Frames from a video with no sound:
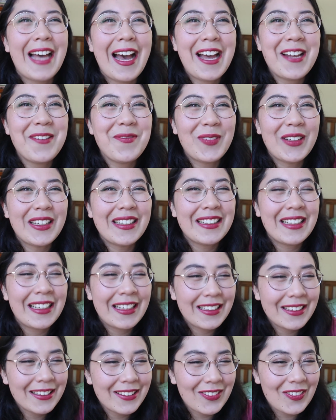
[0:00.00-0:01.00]
that and being
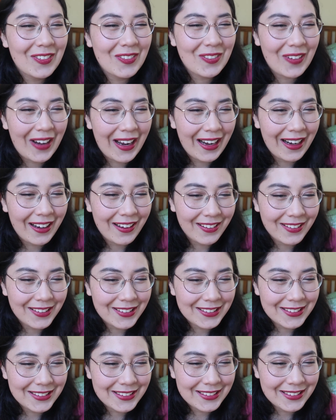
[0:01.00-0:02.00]
like,
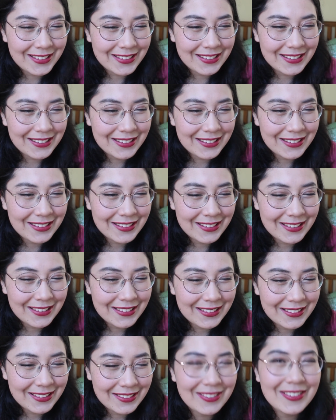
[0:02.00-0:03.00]
wow,
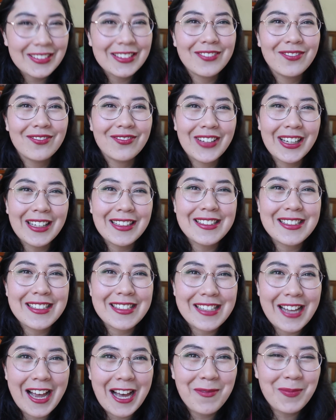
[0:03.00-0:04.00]
what the fuck's
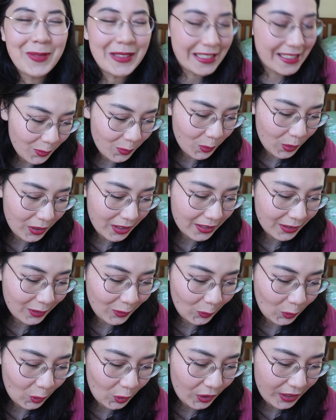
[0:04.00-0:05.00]
just happened? What a
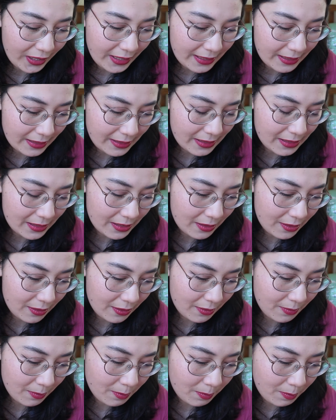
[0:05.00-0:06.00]
glorious
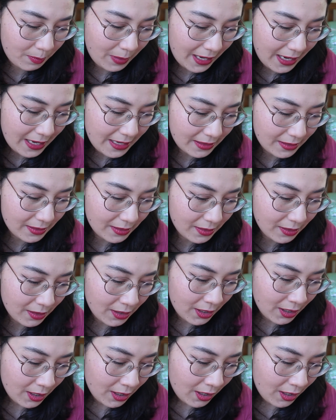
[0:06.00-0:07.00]
piece
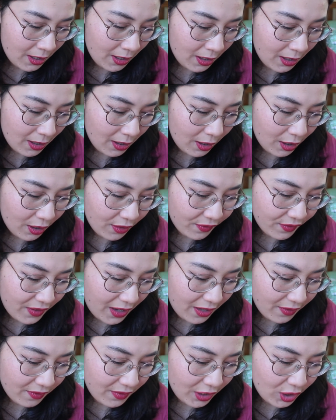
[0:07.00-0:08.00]
of
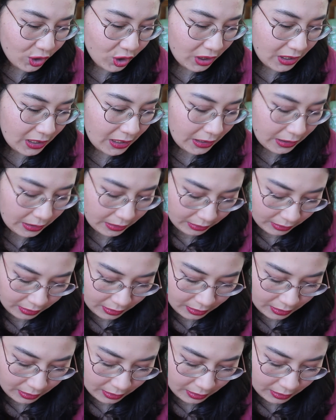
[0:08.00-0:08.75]
fan fiction here.